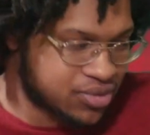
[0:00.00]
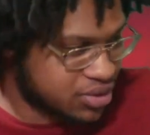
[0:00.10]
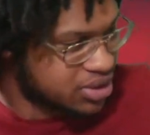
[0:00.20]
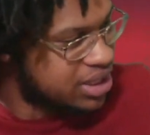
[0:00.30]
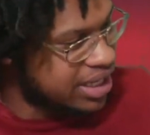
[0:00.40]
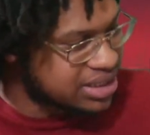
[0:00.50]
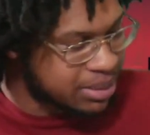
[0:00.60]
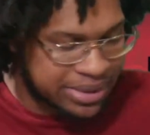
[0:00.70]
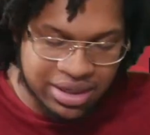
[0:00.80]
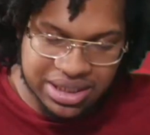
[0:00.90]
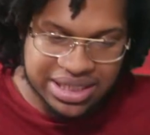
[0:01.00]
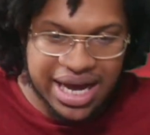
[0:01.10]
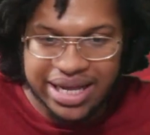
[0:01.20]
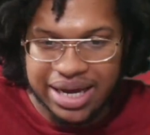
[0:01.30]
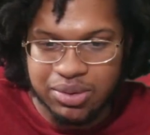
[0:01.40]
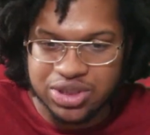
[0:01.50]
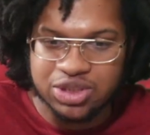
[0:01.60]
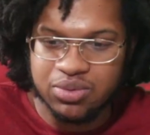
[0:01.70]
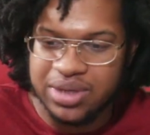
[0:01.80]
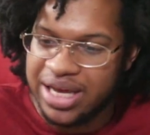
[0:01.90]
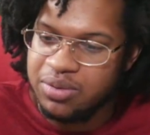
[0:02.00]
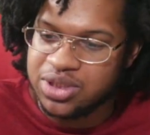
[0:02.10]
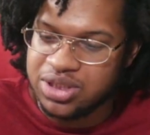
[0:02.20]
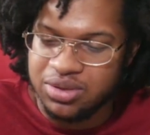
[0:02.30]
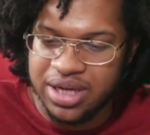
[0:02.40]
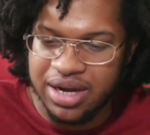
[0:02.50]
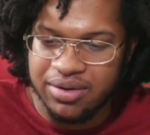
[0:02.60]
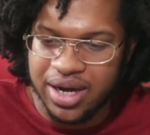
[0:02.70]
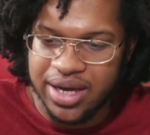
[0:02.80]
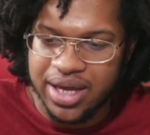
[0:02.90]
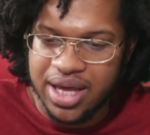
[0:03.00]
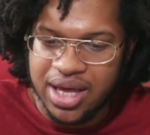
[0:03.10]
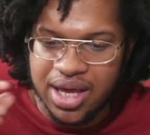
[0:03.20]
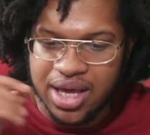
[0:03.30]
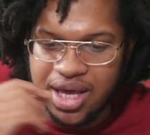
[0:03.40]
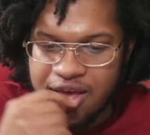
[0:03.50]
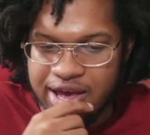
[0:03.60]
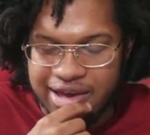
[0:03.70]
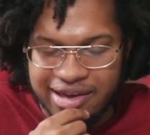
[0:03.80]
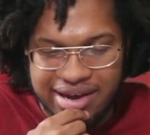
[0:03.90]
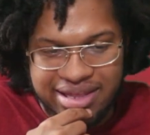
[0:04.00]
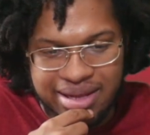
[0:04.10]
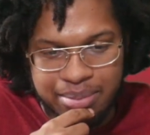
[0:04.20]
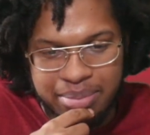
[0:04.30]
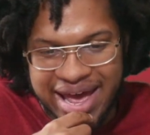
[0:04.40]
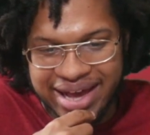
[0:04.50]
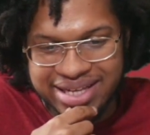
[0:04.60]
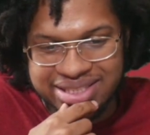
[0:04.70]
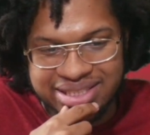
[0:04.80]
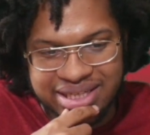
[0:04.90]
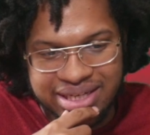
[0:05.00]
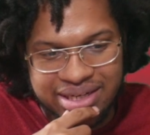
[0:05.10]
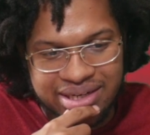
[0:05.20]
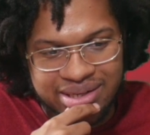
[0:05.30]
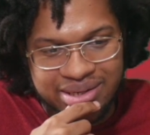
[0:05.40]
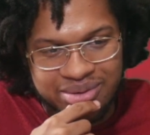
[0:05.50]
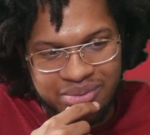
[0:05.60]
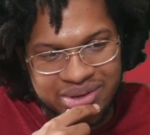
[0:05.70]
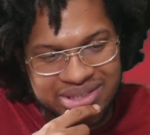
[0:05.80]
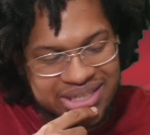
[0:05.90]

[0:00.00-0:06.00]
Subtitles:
He ends up killing the guy that he was shooting at, right? And in the back seat was a